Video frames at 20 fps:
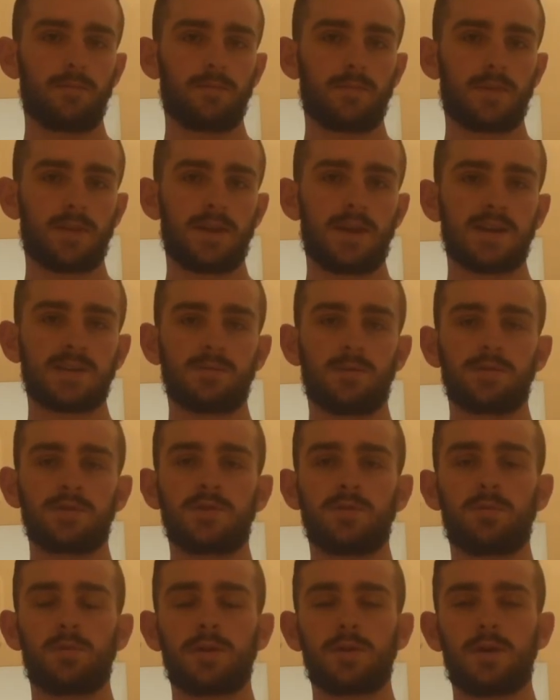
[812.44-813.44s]
Yes, most of
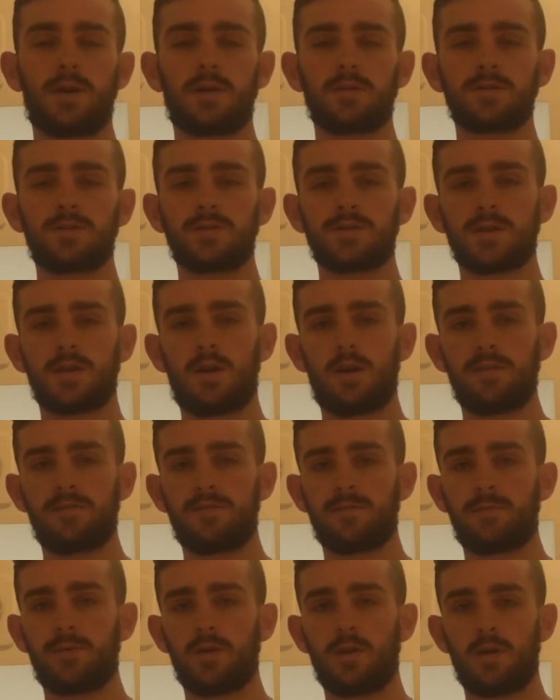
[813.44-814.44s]
you probably know how to use a
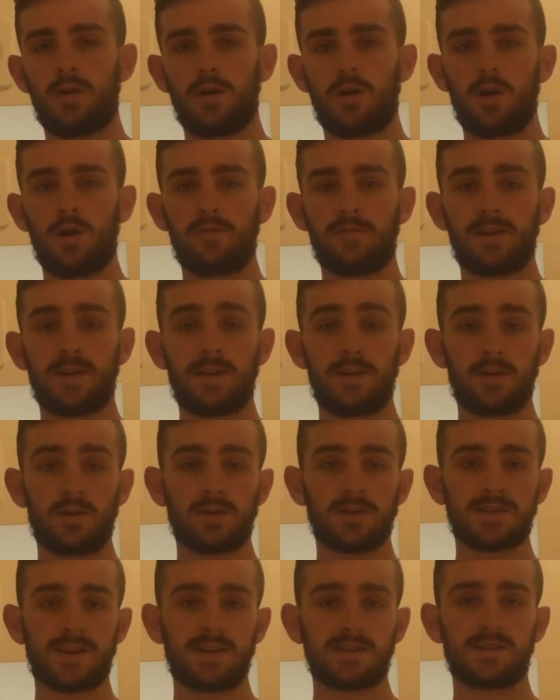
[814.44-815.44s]
knife, but hopefully you
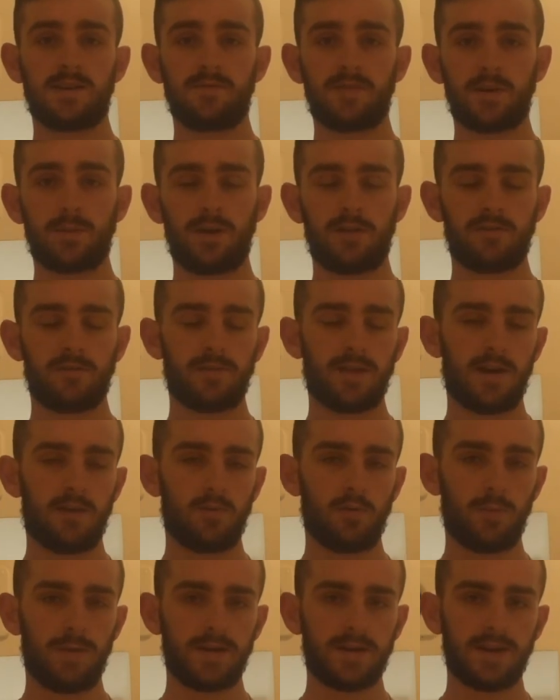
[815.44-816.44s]
can take something away from that
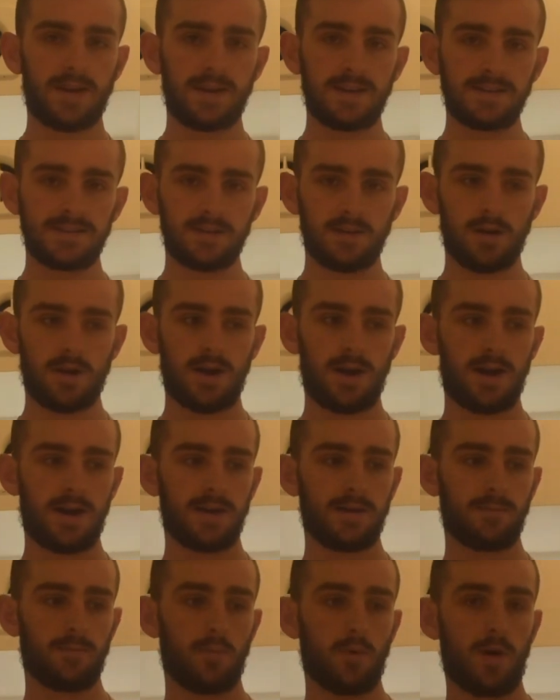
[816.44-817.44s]
will make it easier
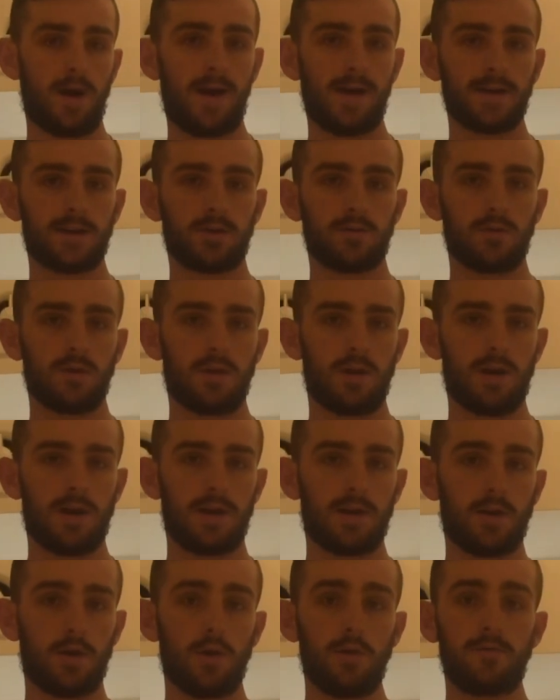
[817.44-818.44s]
and more accurate,
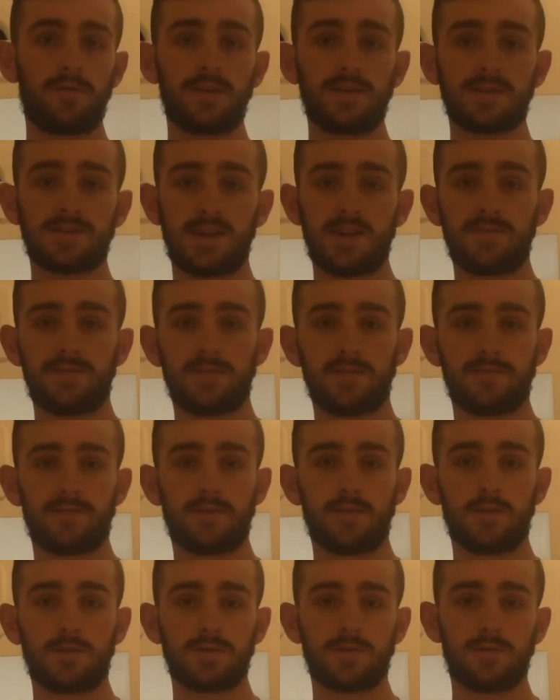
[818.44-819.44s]
and hopefully safer for
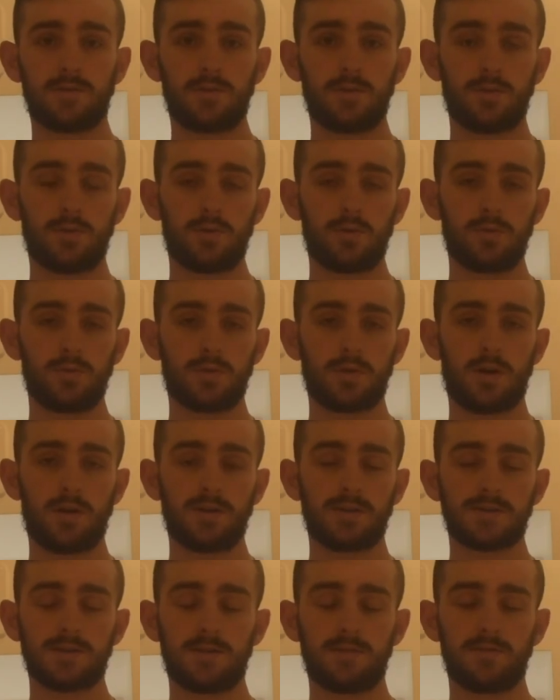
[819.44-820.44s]
those of you who cut
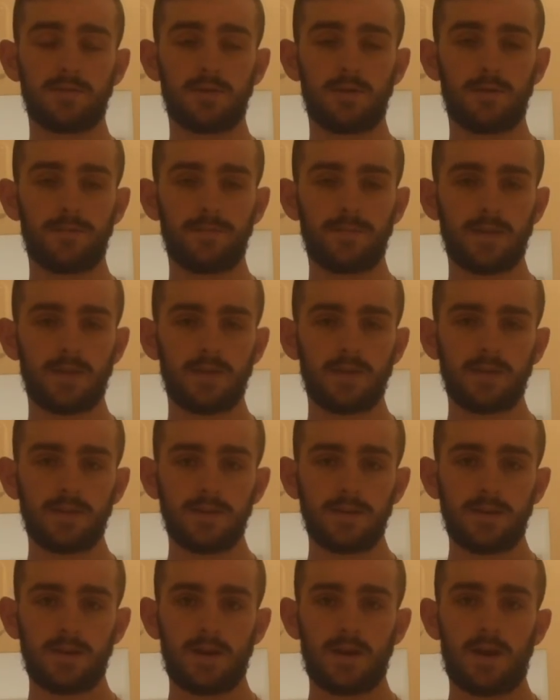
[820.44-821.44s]
yourself a
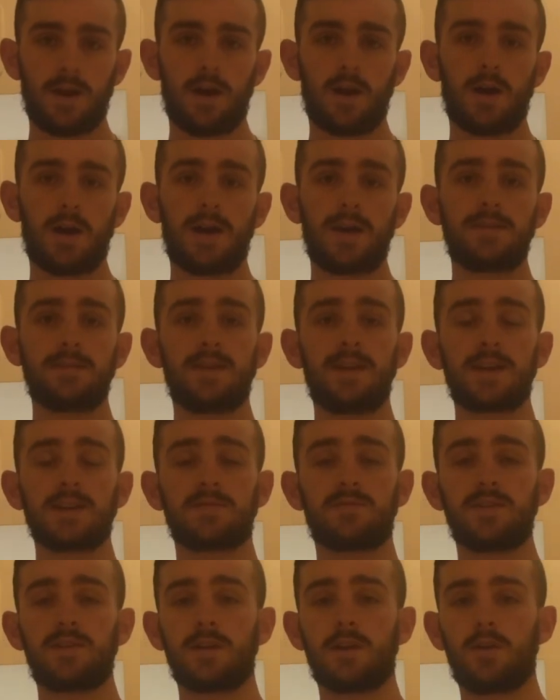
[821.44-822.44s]
lot. In the next
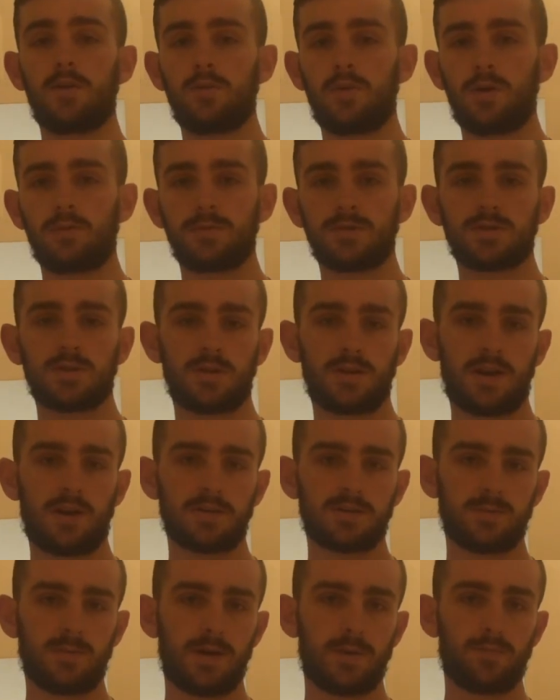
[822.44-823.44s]
video I'll be showing you how
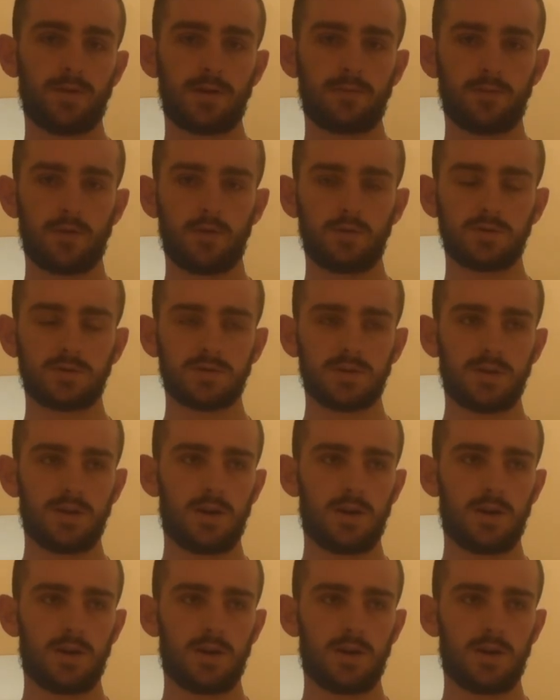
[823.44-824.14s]
to make bread rolls.